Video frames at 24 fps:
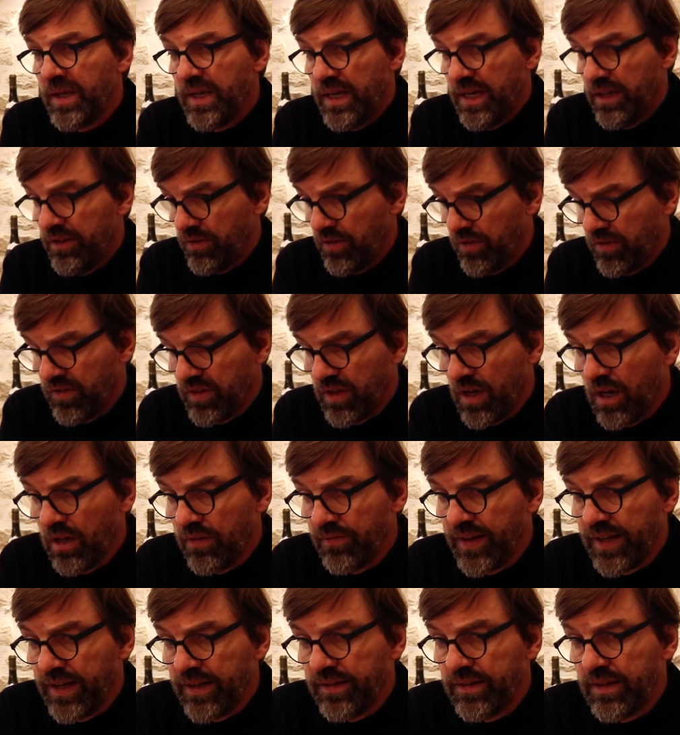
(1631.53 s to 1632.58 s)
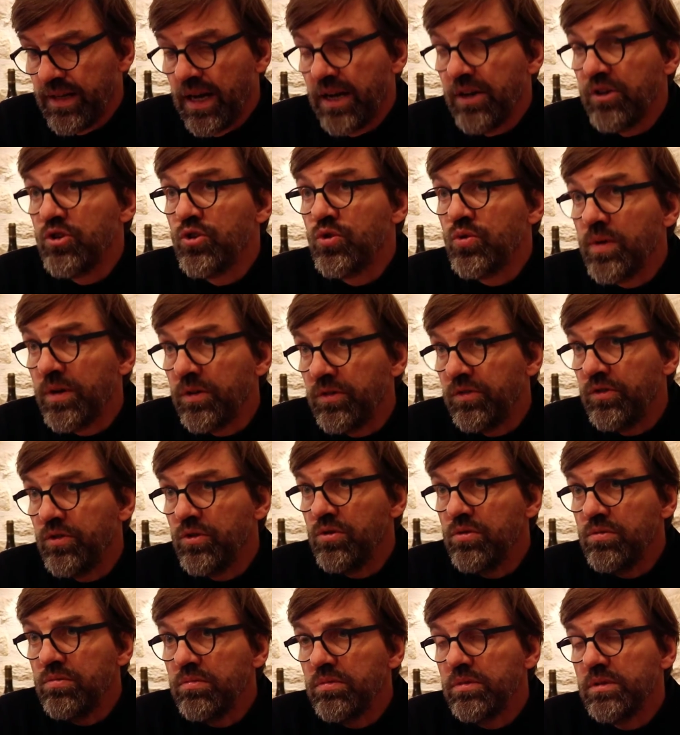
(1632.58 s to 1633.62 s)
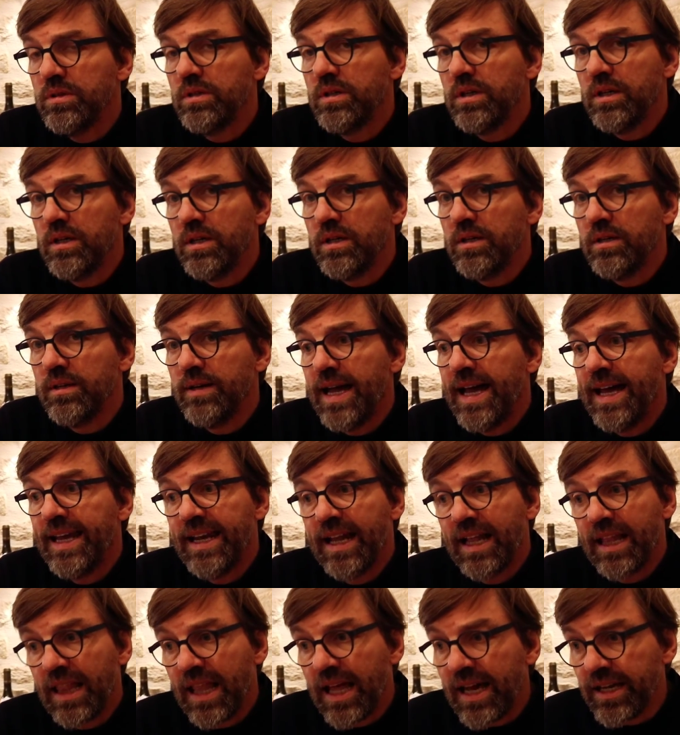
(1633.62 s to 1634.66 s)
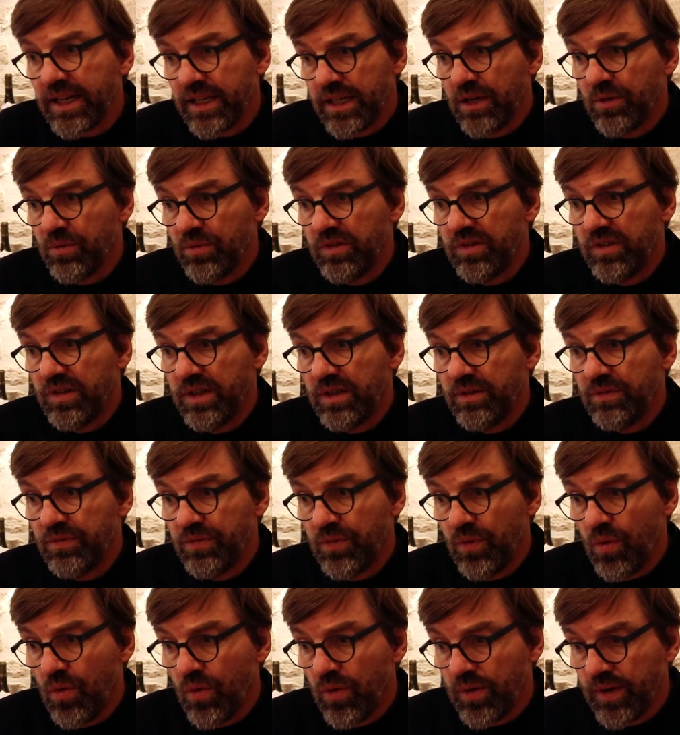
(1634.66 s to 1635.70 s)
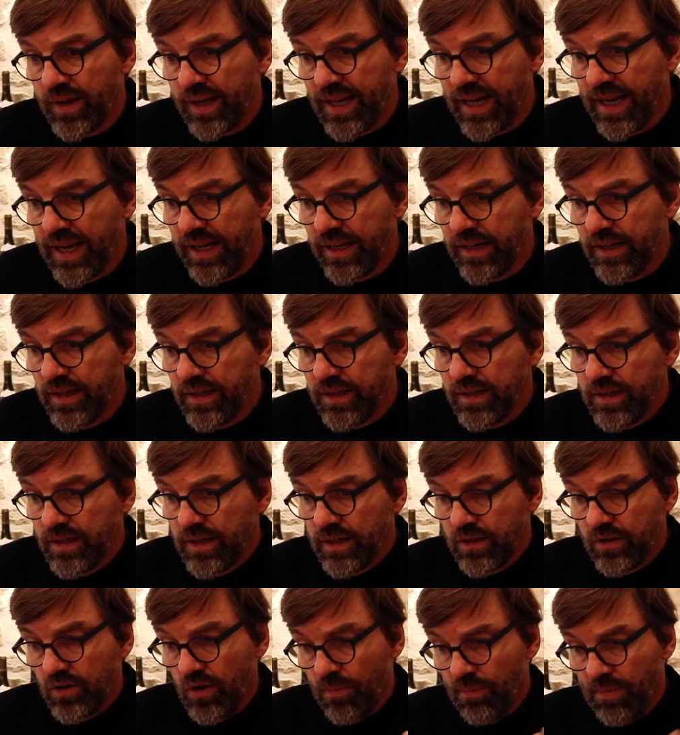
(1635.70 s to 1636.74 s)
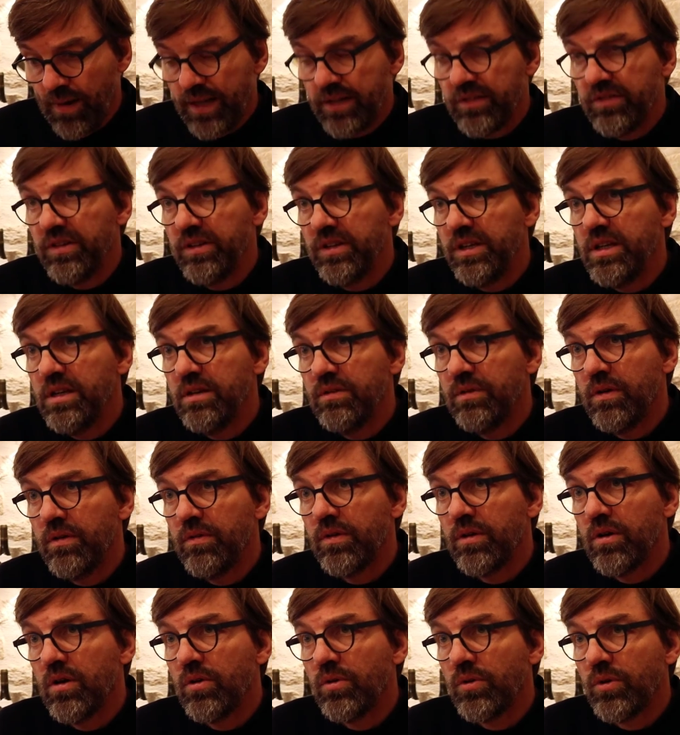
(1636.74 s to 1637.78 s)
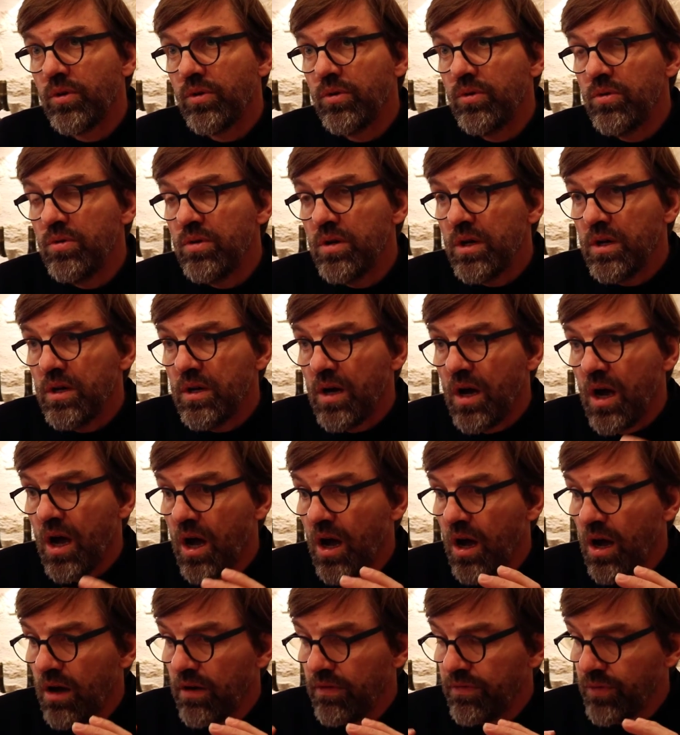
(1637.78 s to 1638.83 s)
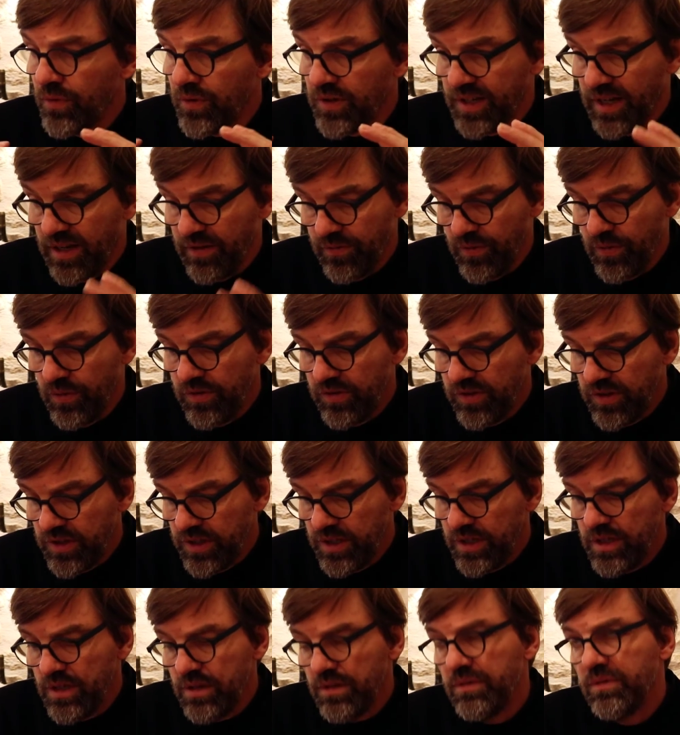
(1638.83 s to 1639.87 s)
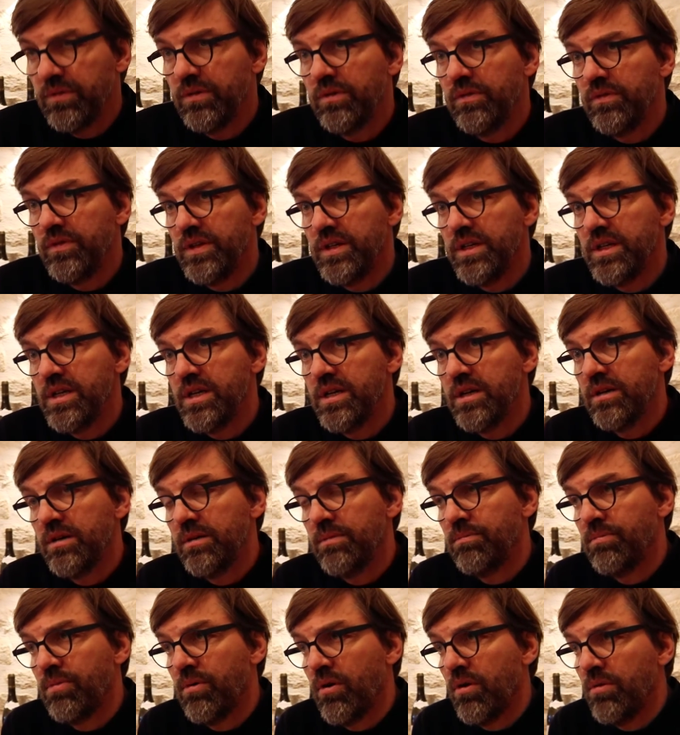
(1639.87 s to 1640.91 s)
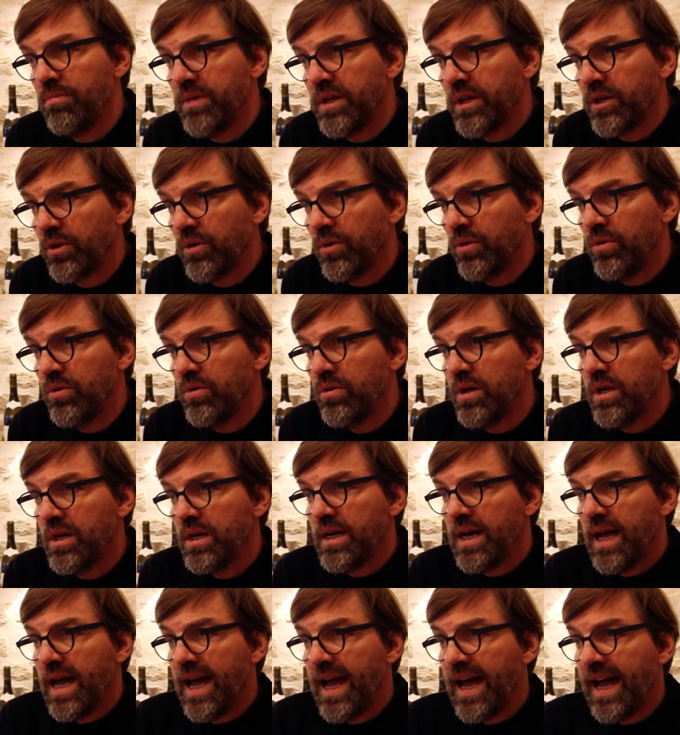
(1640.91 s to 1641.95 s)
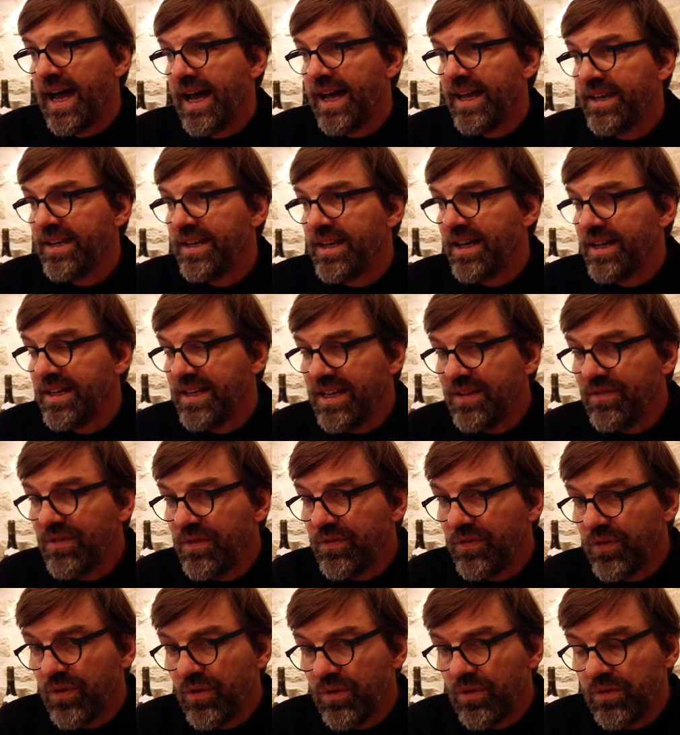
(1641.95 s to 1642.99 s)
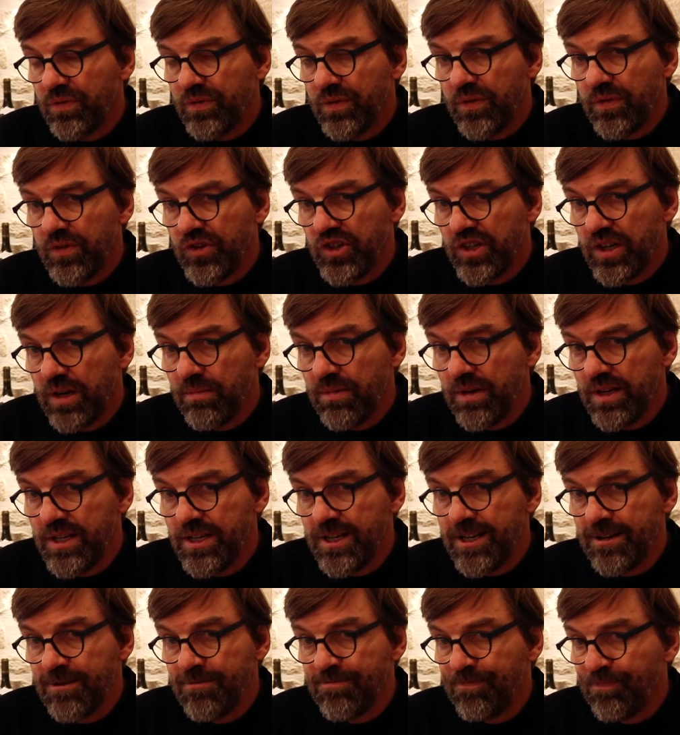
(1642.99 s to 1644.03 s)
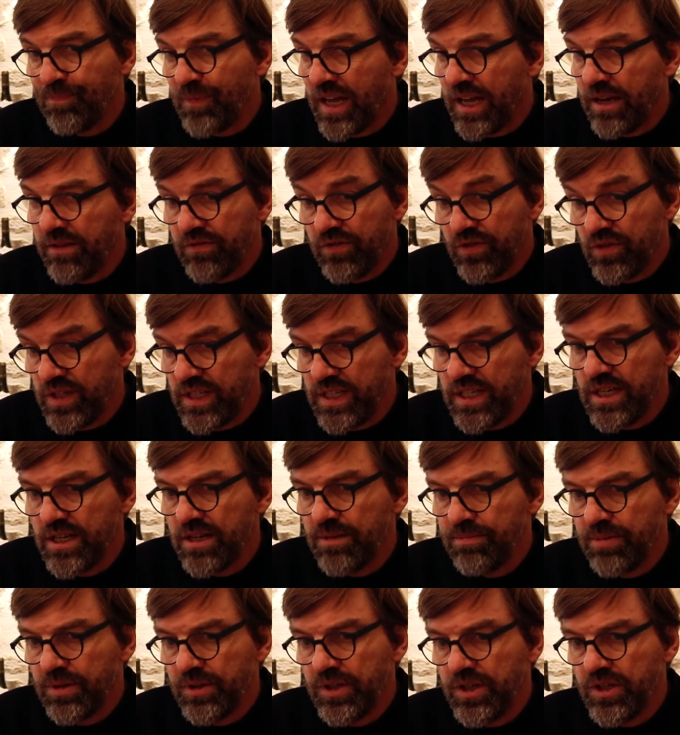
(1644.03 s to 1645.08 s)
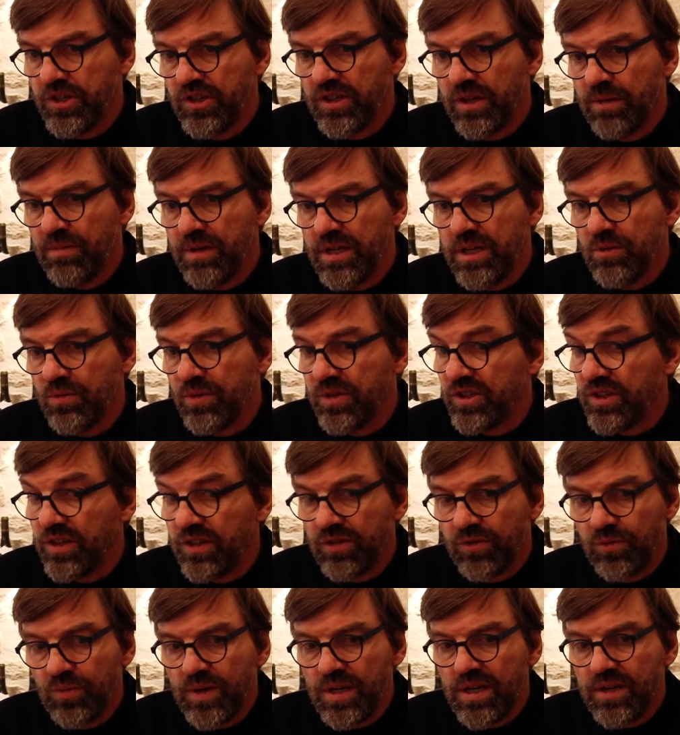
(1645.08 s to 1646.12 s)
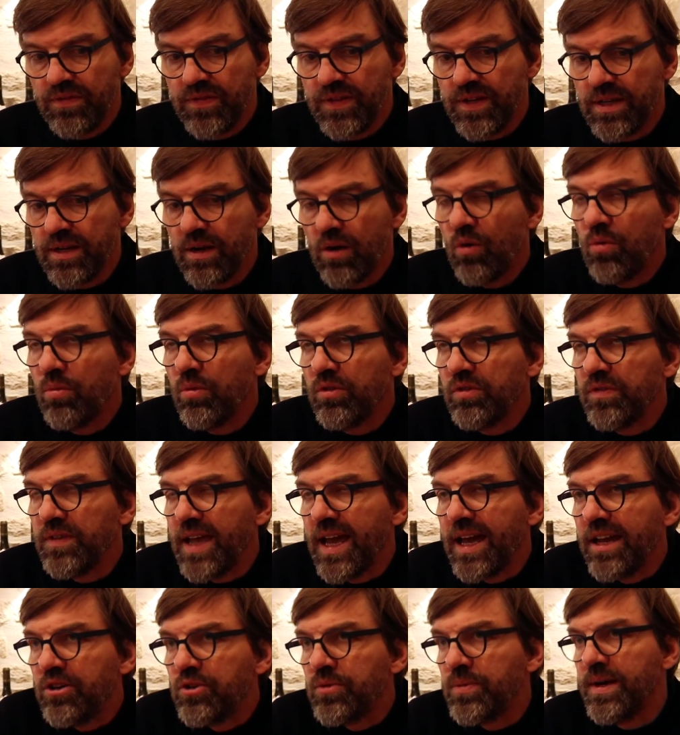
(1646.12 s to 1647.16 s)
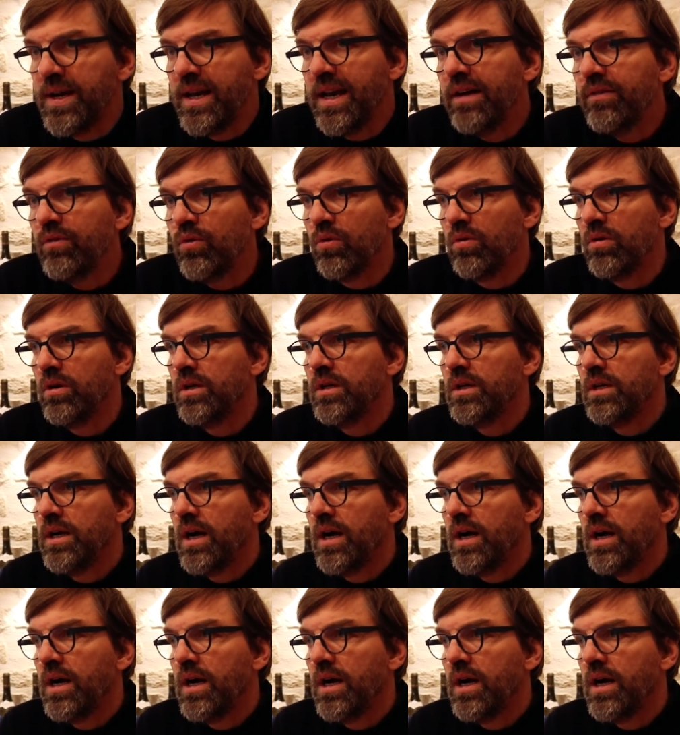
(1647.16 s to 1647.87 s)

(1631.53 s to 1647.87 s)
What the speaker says: It's a style that I do assume, and I like, I would say, for, again, complexity for the Grand Cru, for diversity for the Premier Cru, and even for the Chablis and the Petit Chablis, which is really almost the entry level.